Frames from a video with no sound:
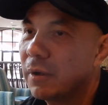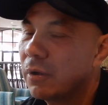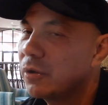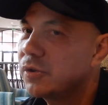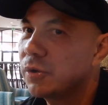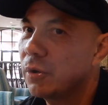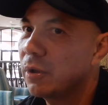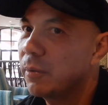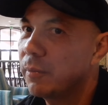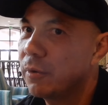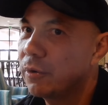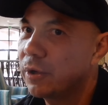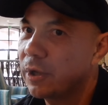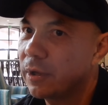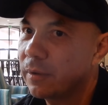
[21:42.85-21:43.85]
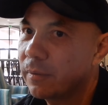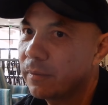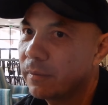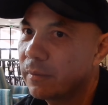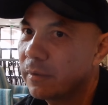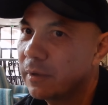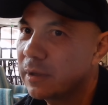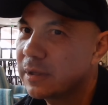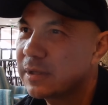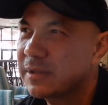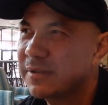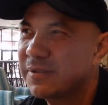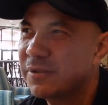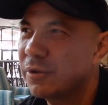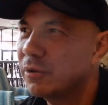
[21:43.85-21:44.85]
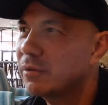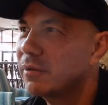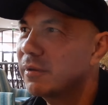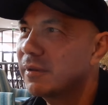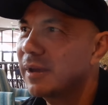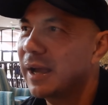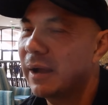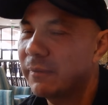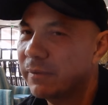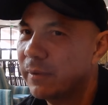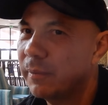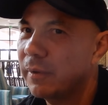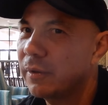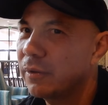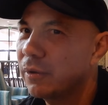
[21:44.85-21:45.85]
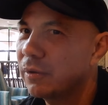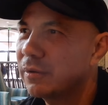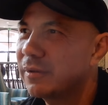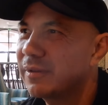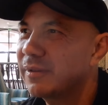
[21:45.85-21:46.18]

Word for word: it's early morning. It's not comfortable. Not.